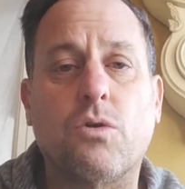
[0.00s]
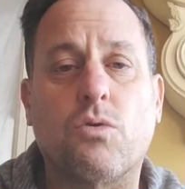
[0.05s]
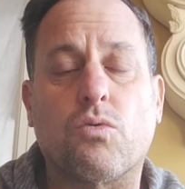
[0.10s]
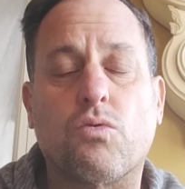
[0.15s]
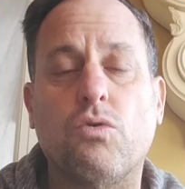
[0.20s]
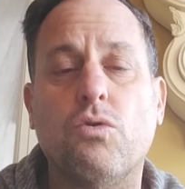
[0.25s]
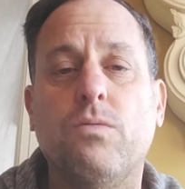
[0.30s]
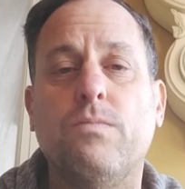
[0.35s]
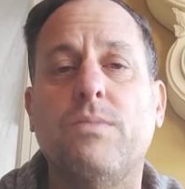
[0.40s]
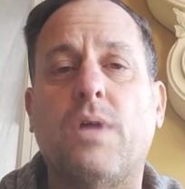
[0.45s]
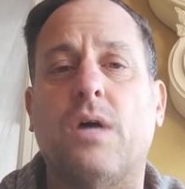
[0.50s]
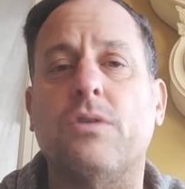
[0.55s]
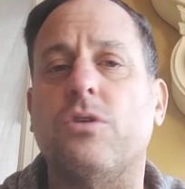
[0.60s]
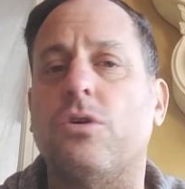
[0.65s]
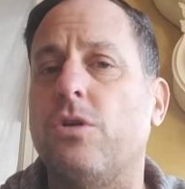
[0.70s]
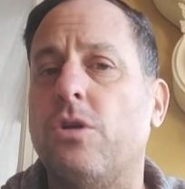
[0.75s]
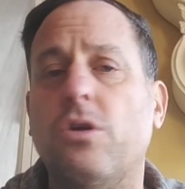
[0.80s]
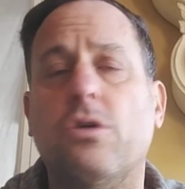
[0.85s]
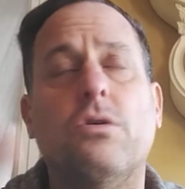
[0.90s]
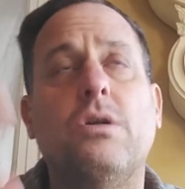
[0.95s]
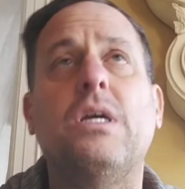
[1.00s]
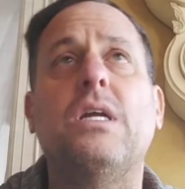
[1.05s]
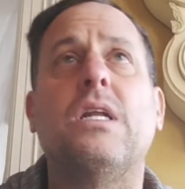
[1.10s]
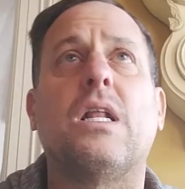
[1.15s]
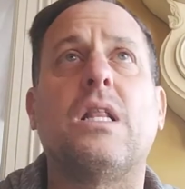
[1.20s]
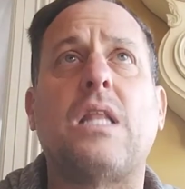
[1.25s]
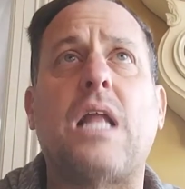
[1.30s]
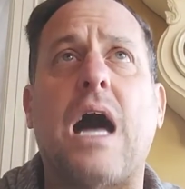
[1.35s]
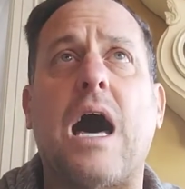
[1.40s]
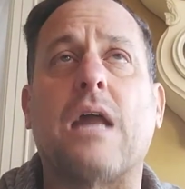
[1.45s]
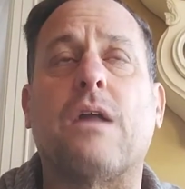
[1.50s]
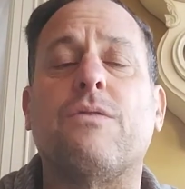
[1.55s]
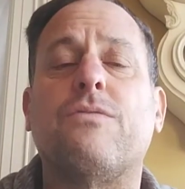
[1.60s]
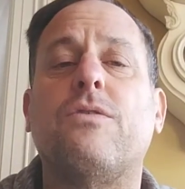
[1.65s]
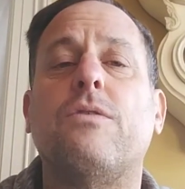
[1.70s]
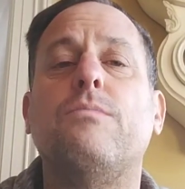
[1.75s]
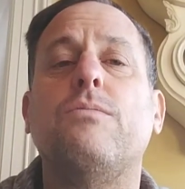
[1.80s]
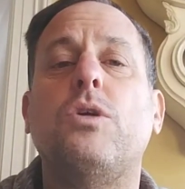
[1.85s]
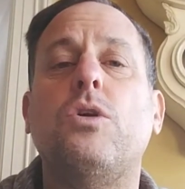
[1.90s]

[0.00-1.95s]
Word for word: groomed under. You don't need a lot of them.